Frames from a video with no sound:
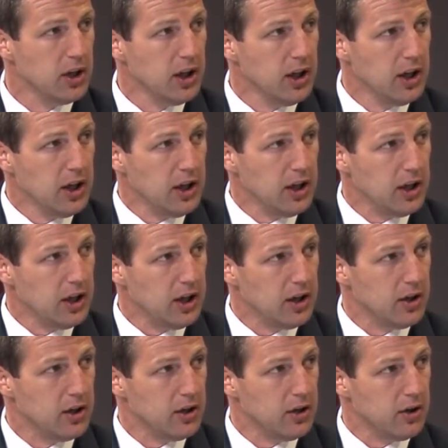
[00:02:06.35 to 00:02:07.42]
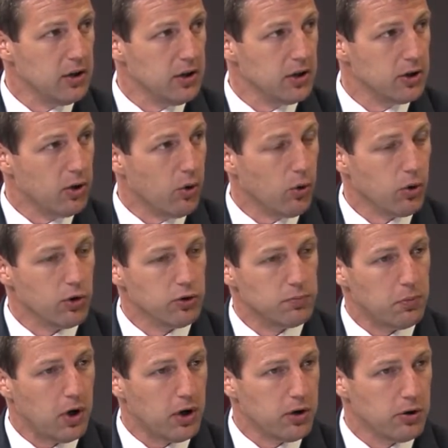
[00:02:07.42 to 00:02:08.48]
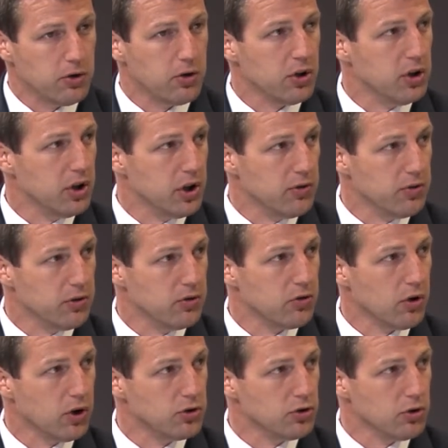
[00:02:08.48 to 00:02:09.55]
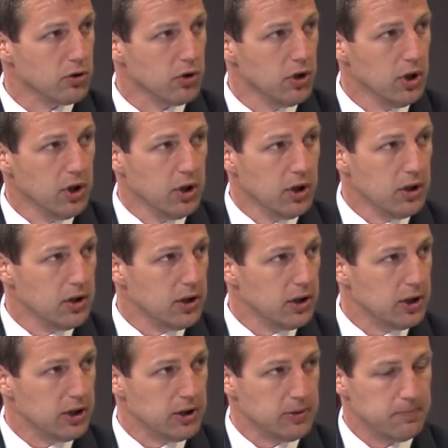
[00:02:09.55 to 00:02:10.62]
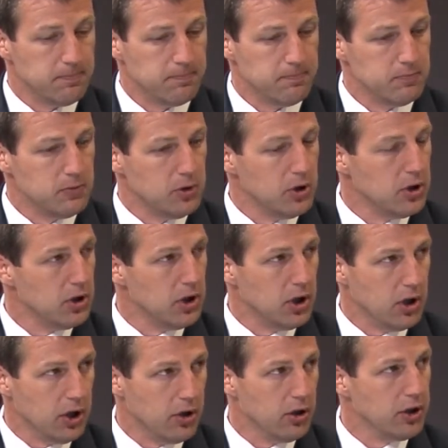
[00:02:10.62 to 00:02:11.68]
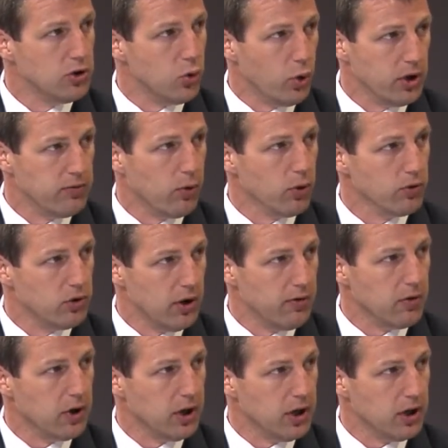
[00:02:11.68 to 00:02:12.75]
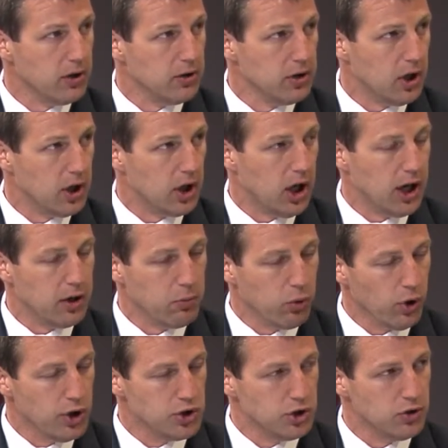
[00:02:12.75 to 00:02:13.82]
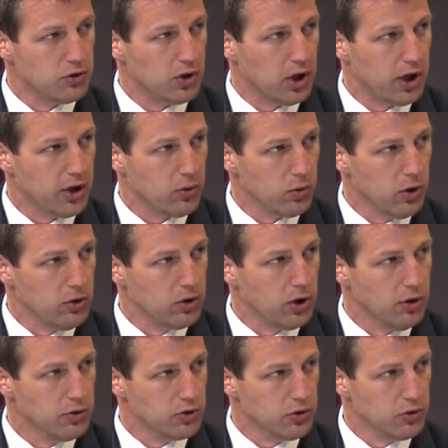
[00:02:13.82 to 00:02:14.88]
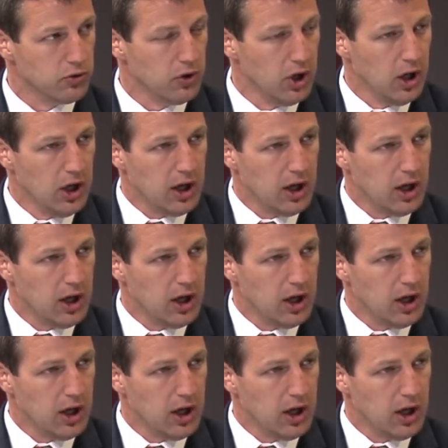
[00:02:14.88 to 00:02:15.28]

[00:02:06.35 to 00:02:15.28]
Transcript: Right. And the Corps is monitoring the infrastructure um, literally 24-7 right now. A lot of bridges, a lot of road closures.